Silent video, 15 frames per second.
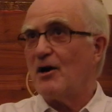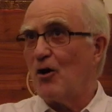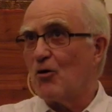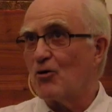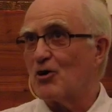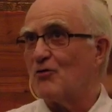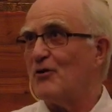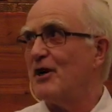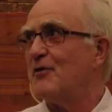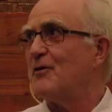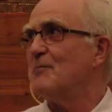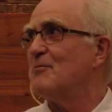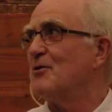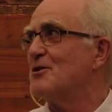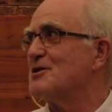whole career
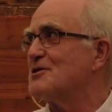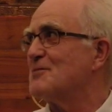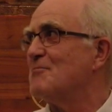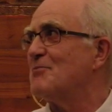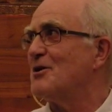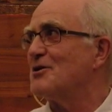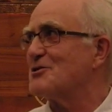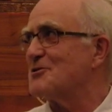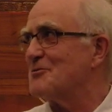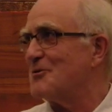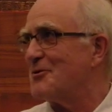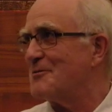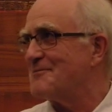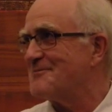in Buddhism possible.